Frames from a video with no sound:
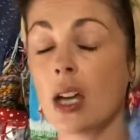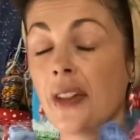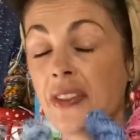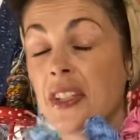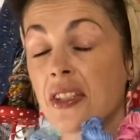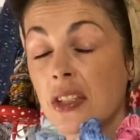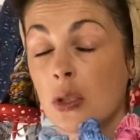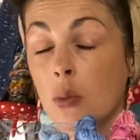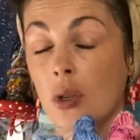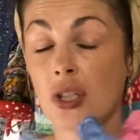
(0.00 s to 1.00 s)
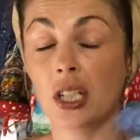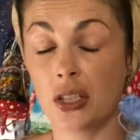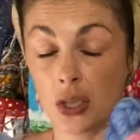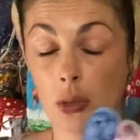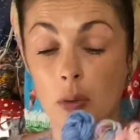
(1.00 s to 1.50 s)
And this is what I
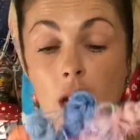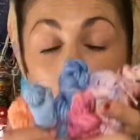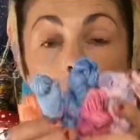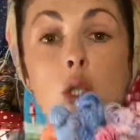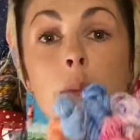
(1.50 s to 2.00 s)
do. I do